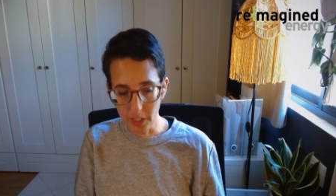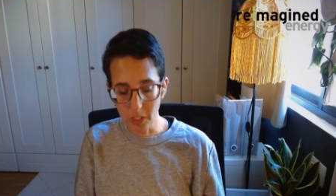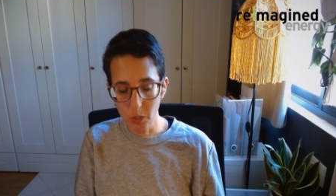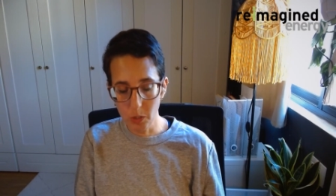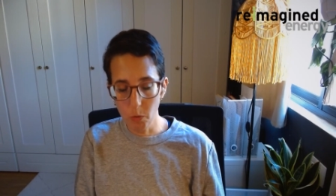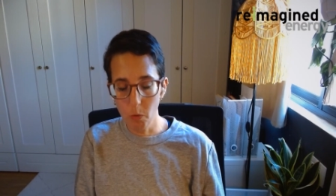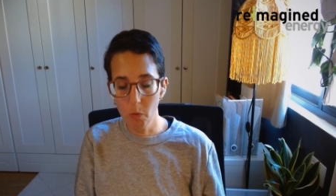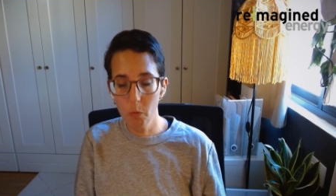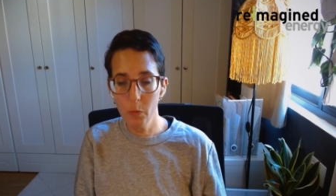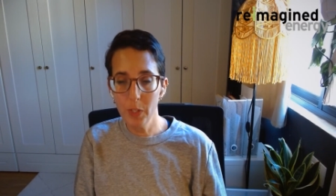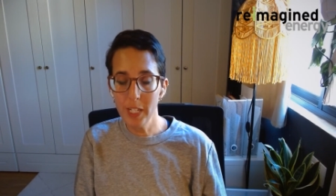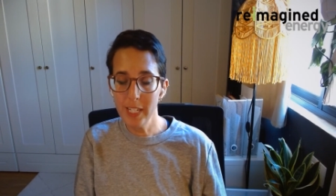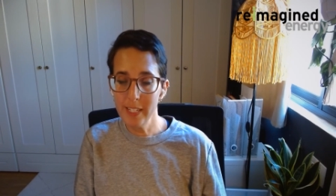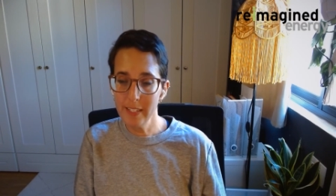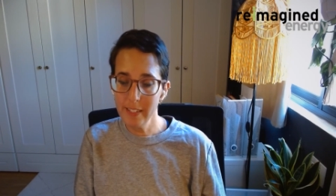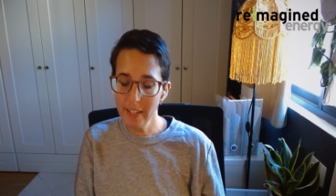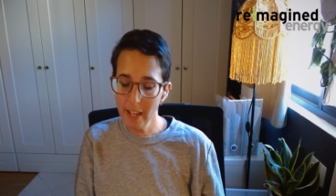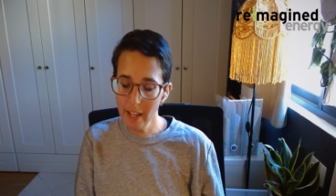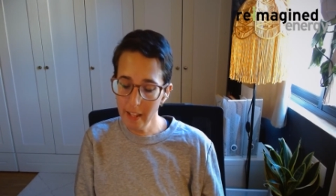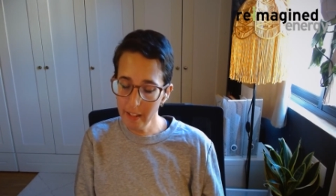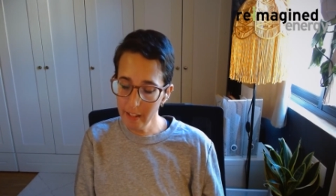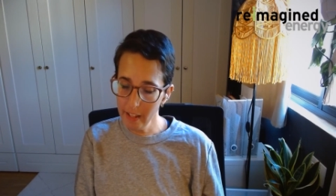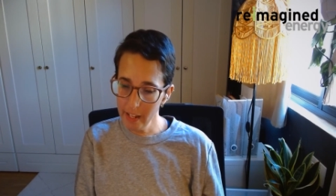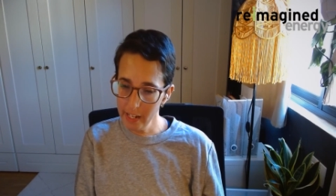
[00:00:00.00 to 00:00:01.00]
So when we
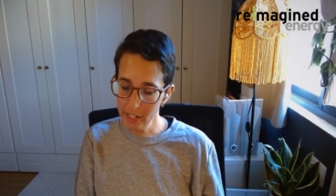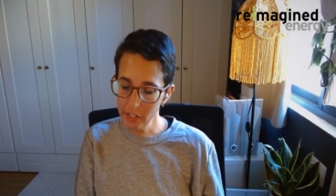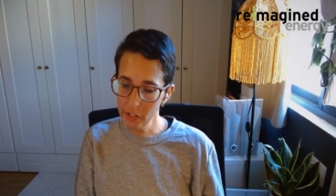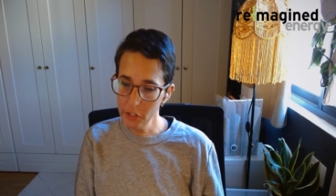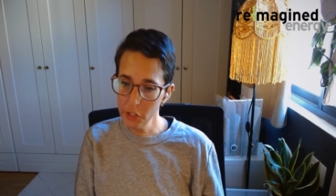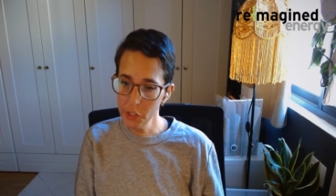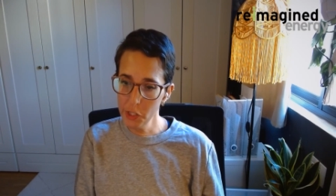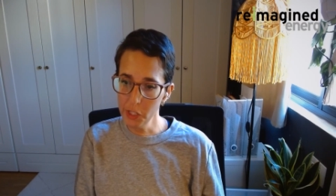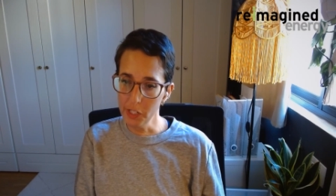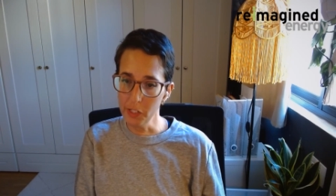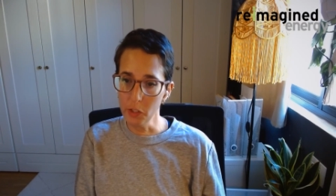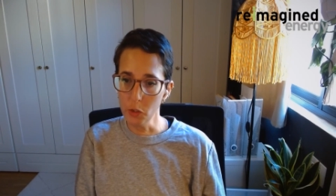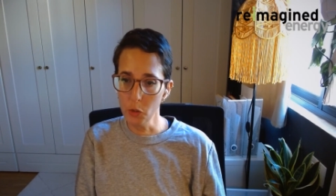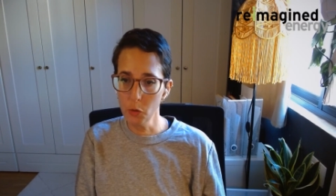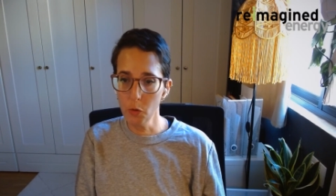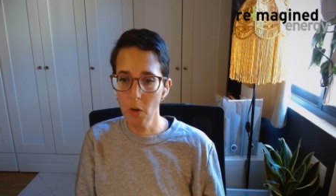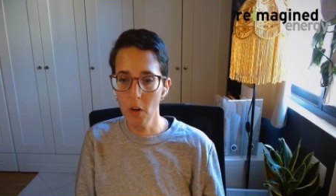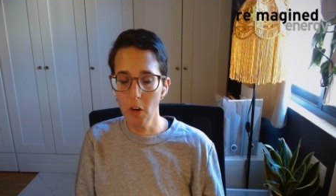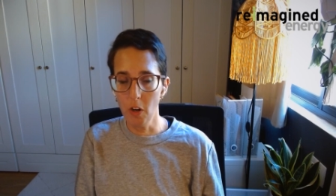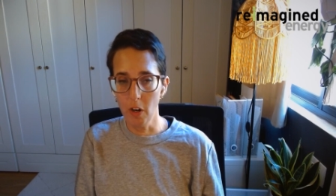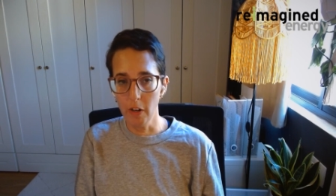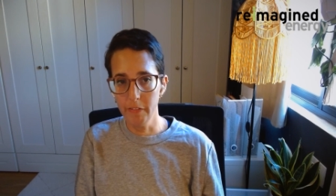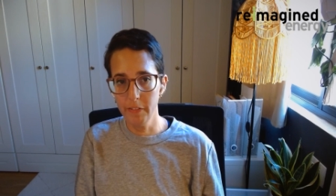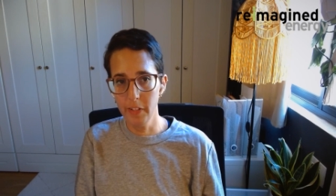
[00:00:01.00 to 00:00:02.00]
sell energy to
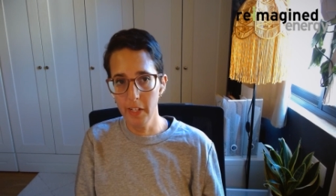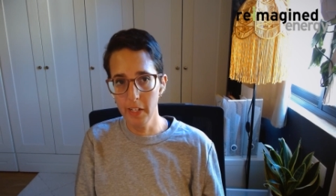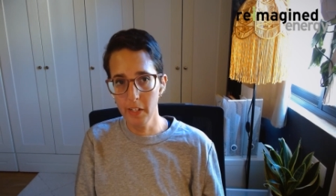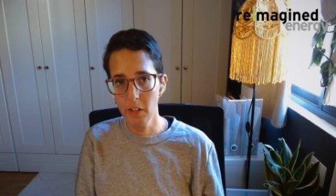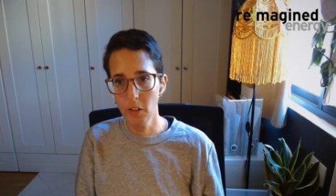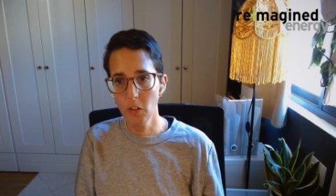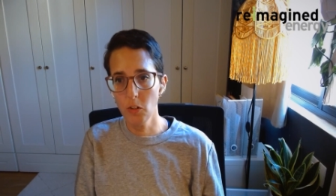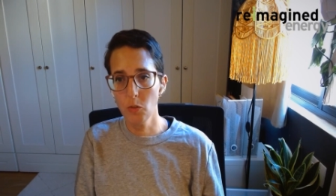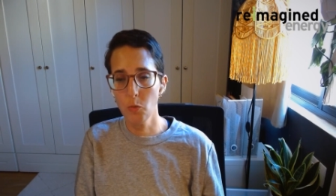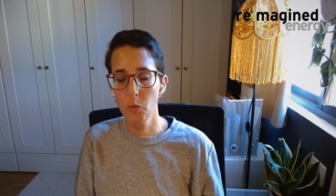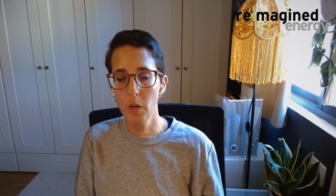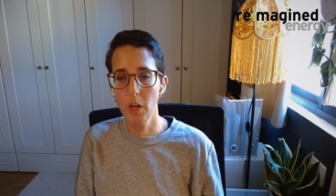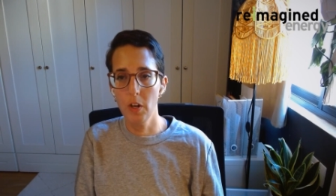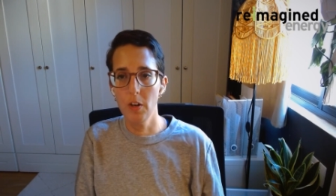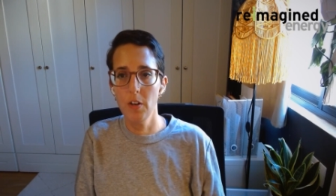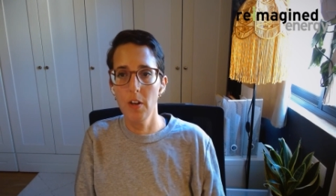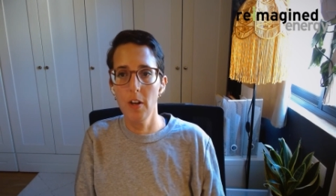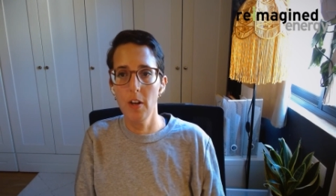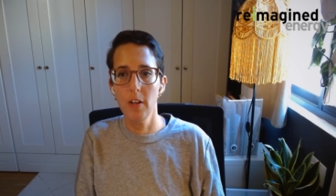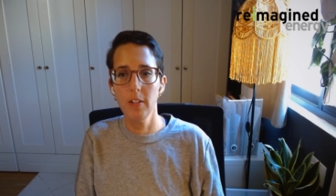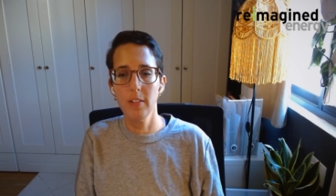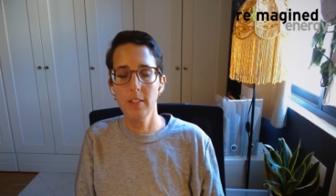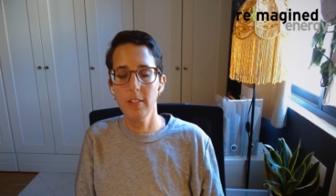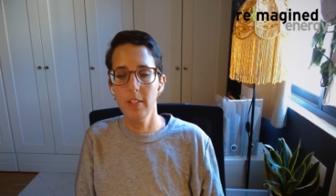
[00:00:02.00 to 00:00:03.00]
our off-takers, we are
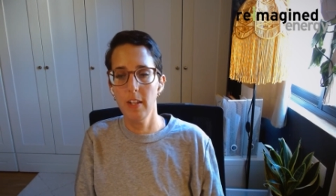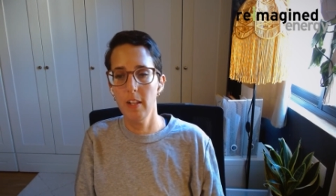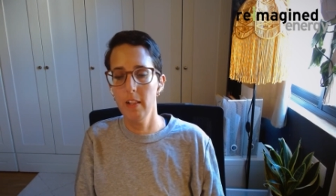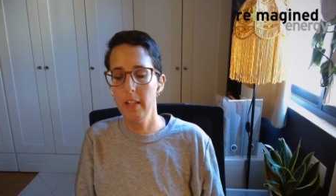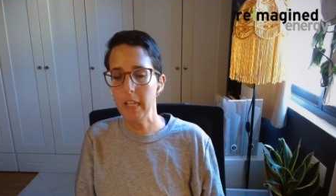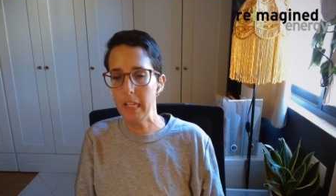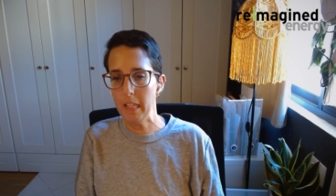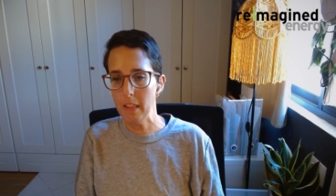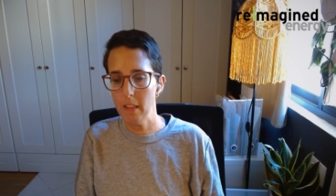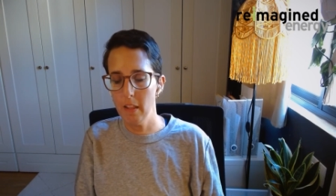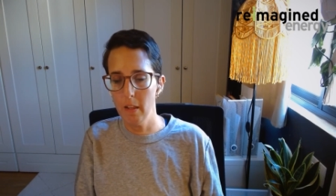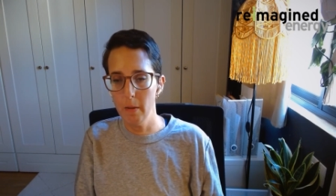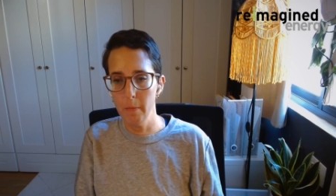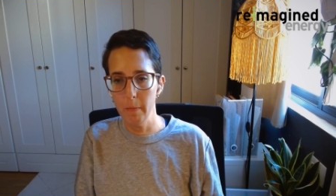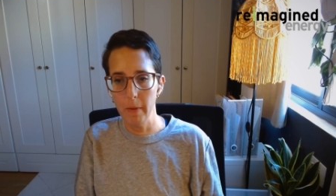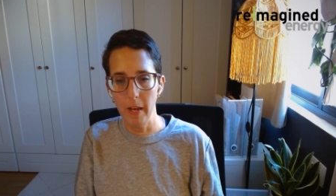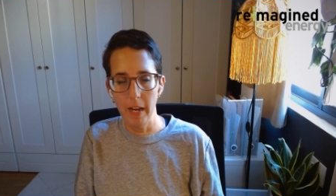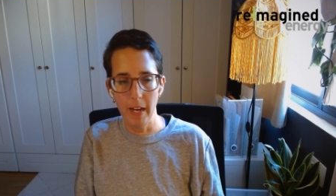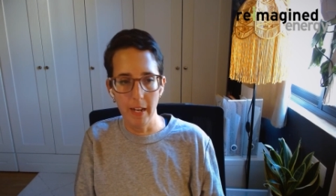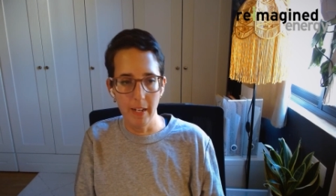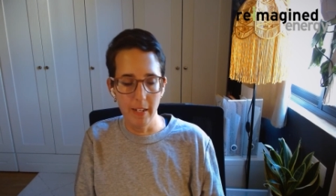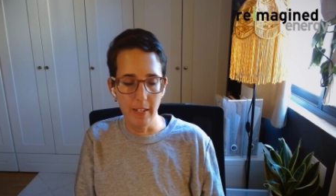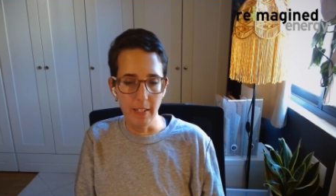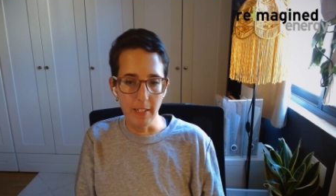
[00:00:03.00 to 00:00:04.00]
not selling them
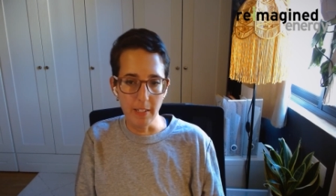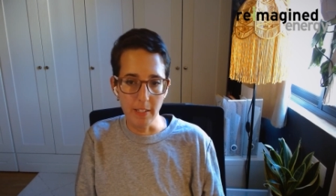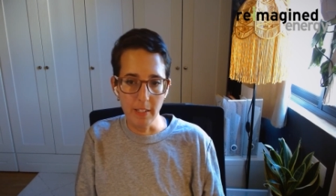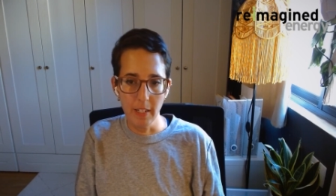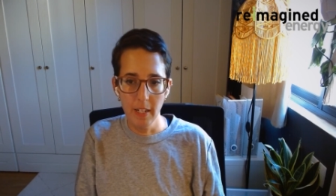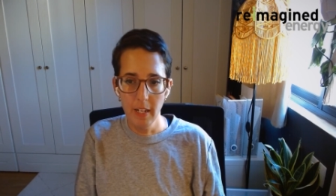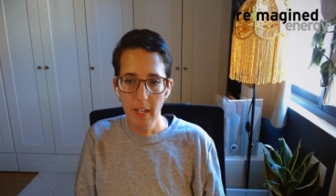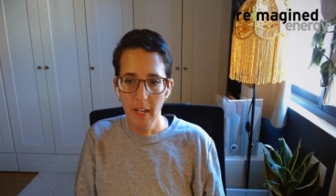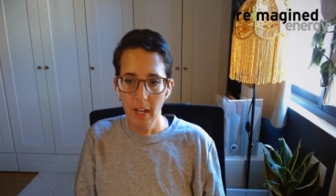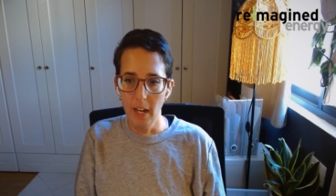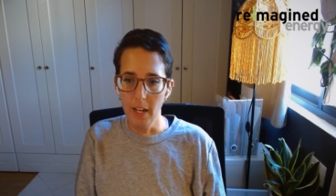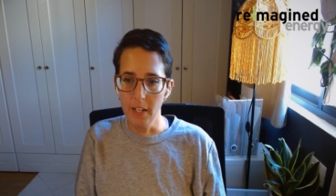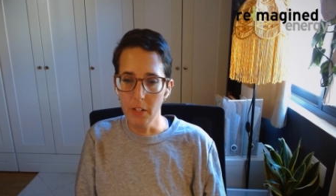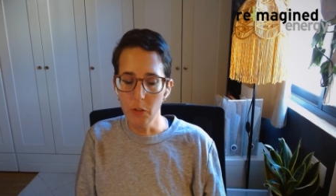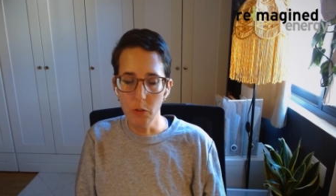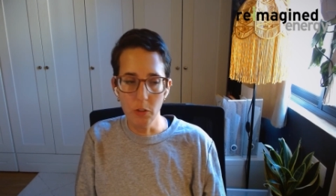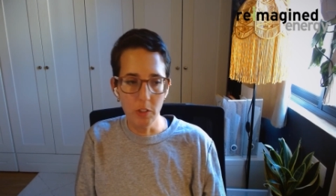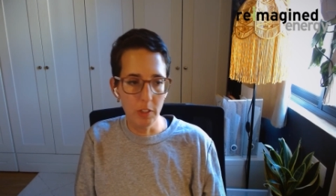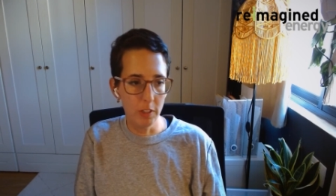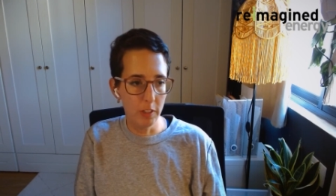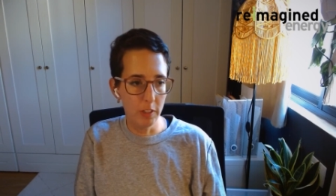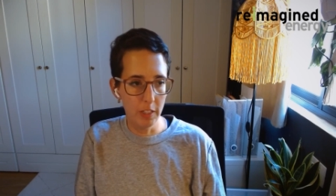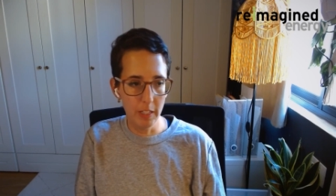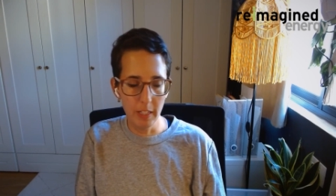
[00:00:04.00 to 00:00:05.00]
as a
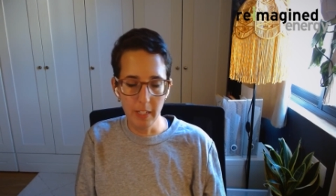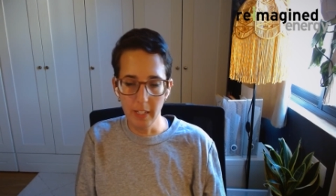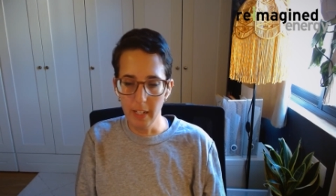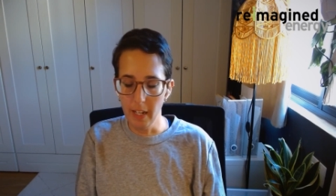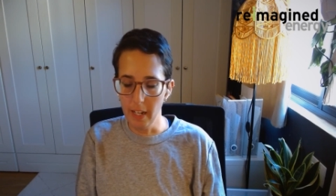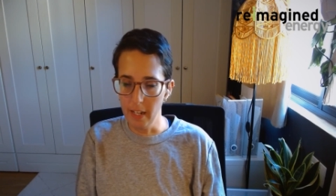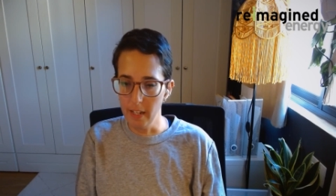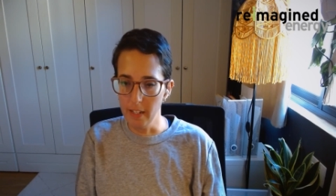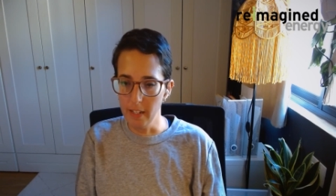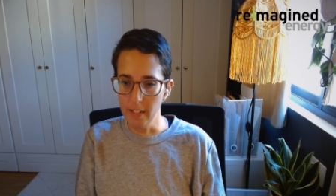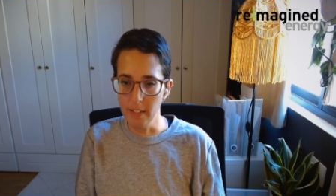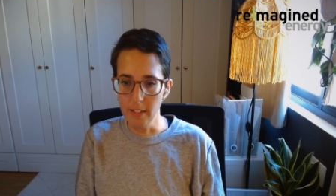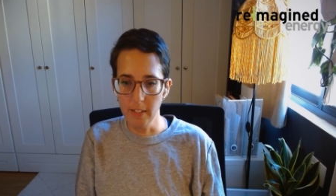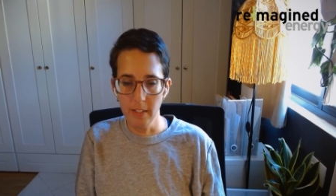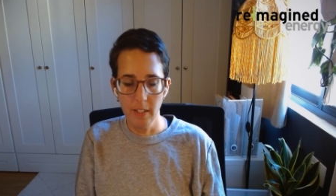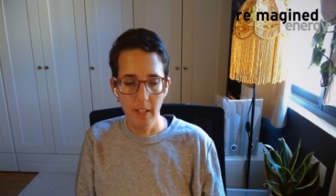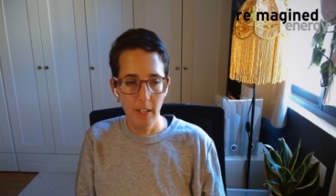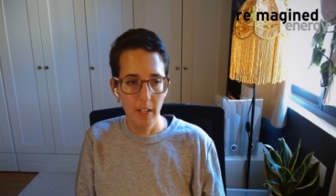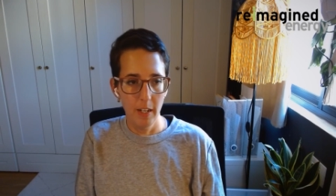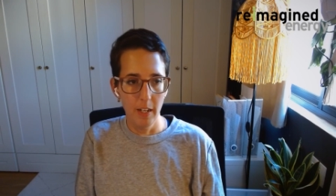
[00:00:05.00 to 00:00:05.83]
utility, as